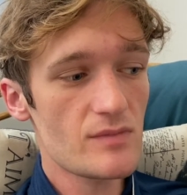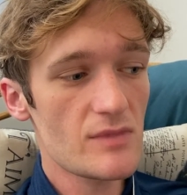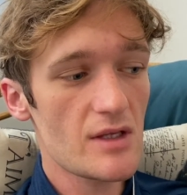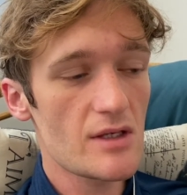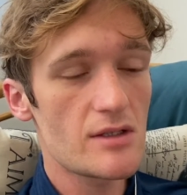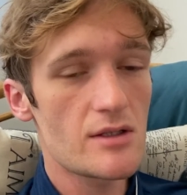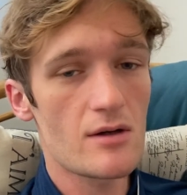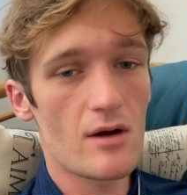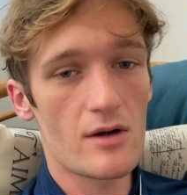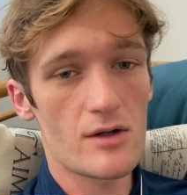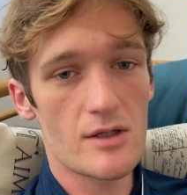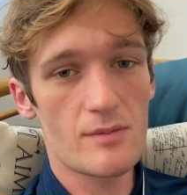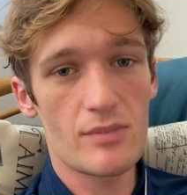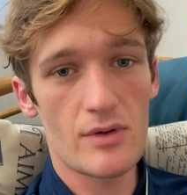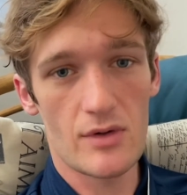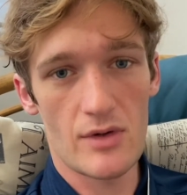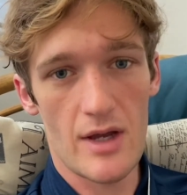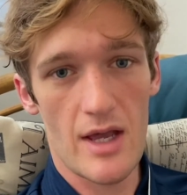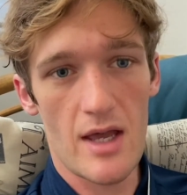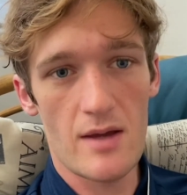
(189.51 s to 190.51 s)
Jurda
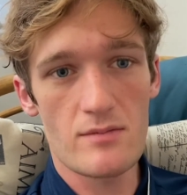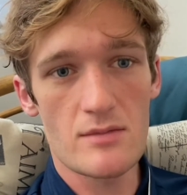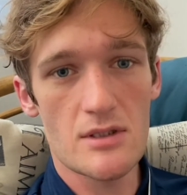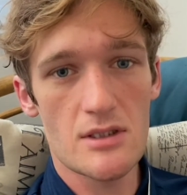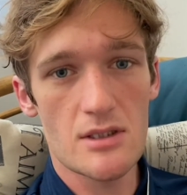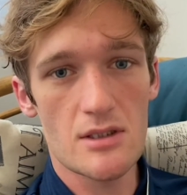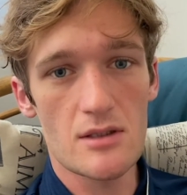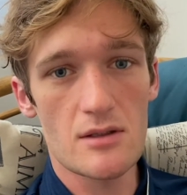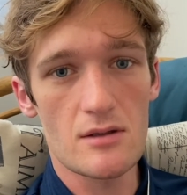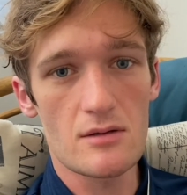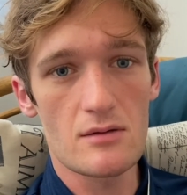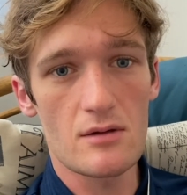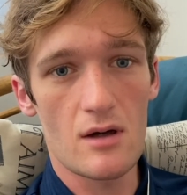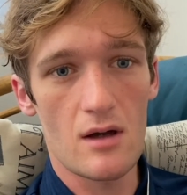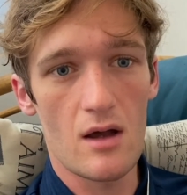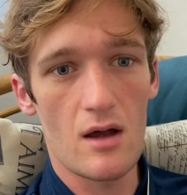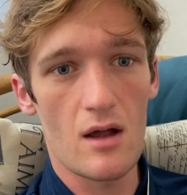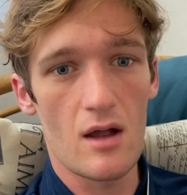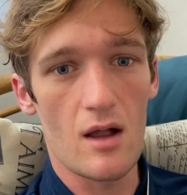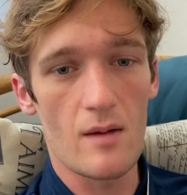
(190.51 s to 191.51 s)
Parem to,
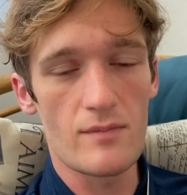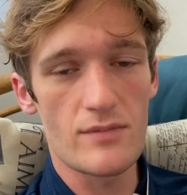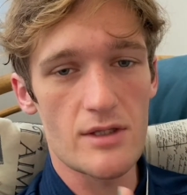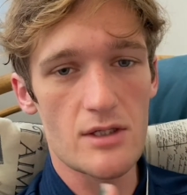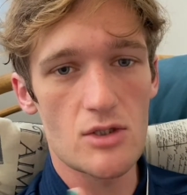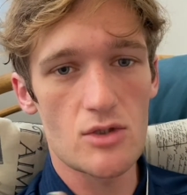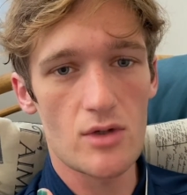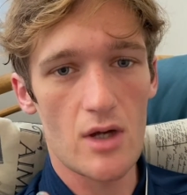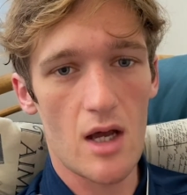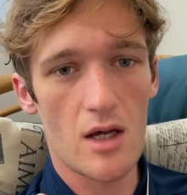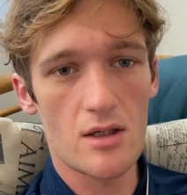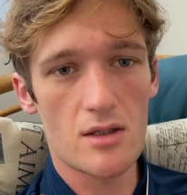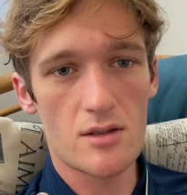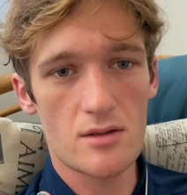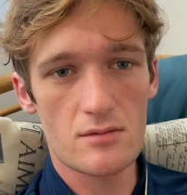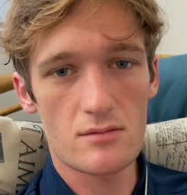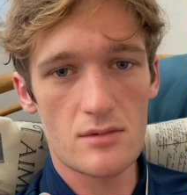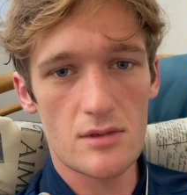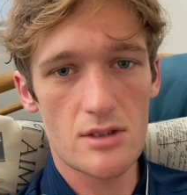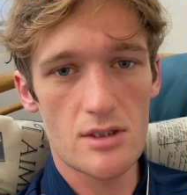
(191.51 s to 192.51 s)
um, the drug
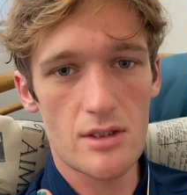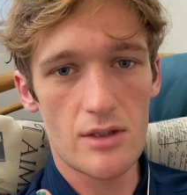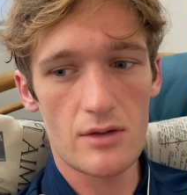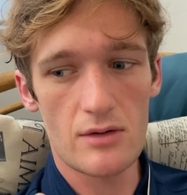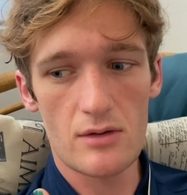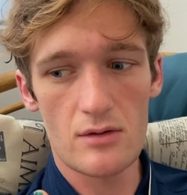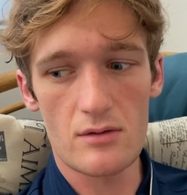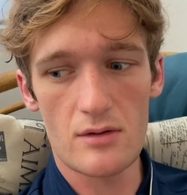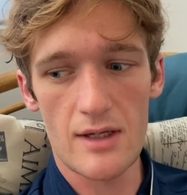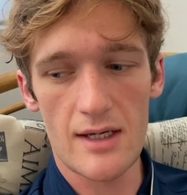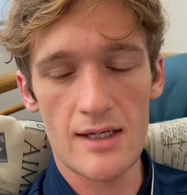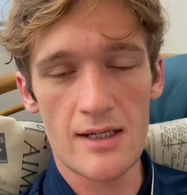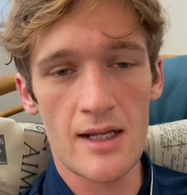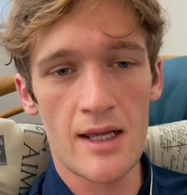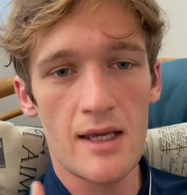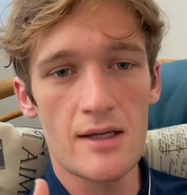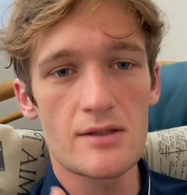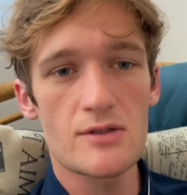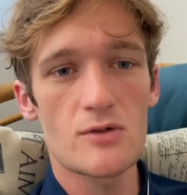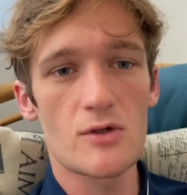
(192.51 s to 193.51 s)
to
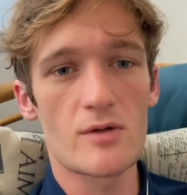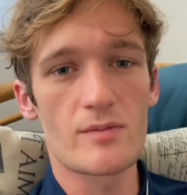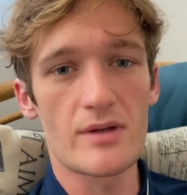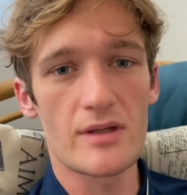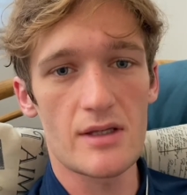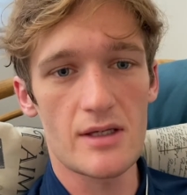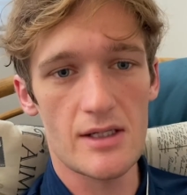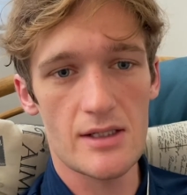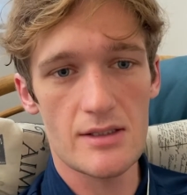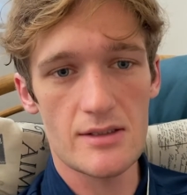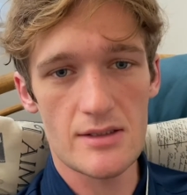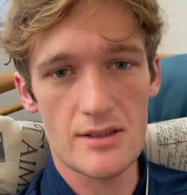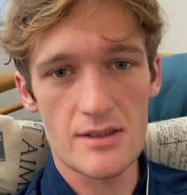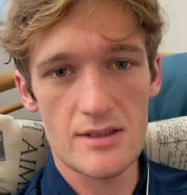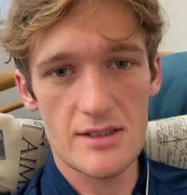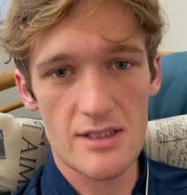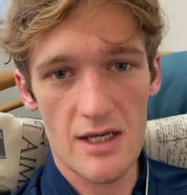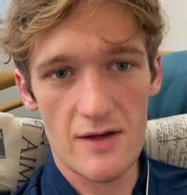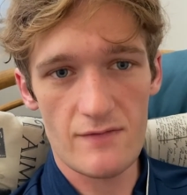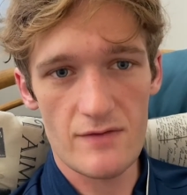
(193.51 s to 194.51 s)
enhance her abilities and
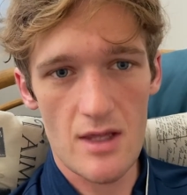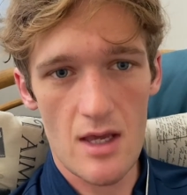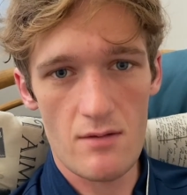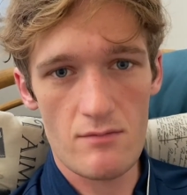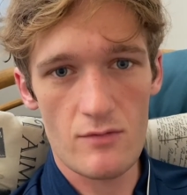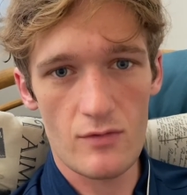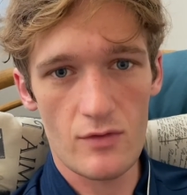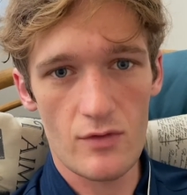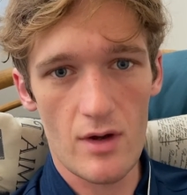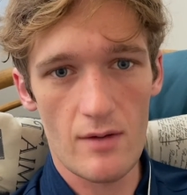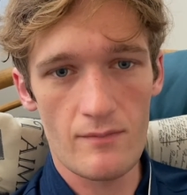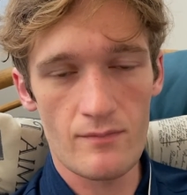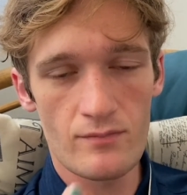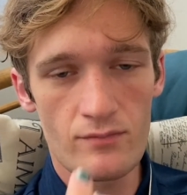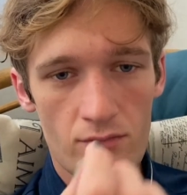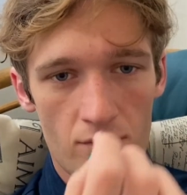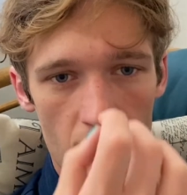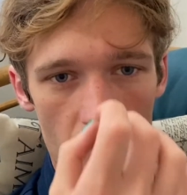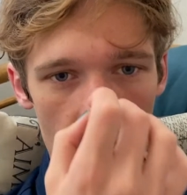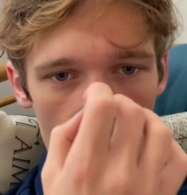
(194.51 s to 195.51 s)
save them from
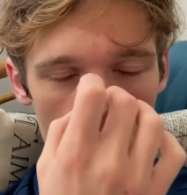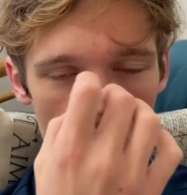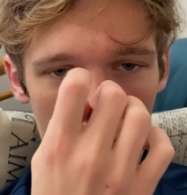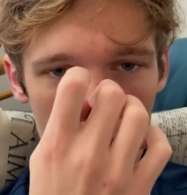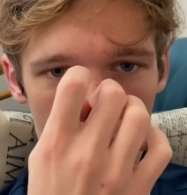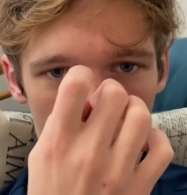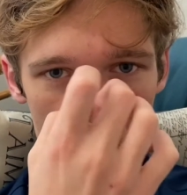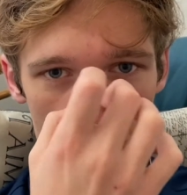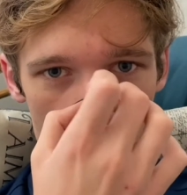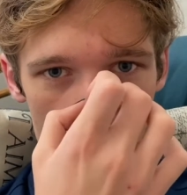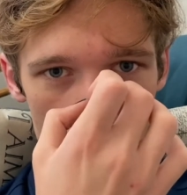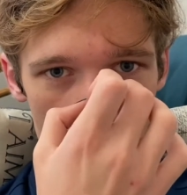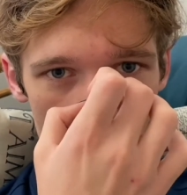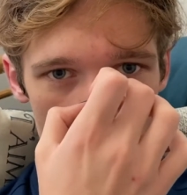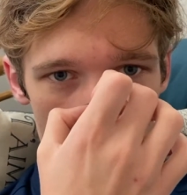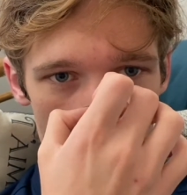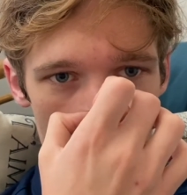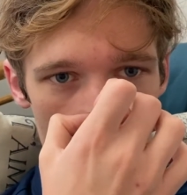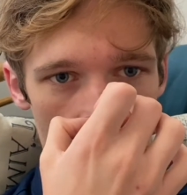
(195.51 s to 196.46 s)
the conflict at the end.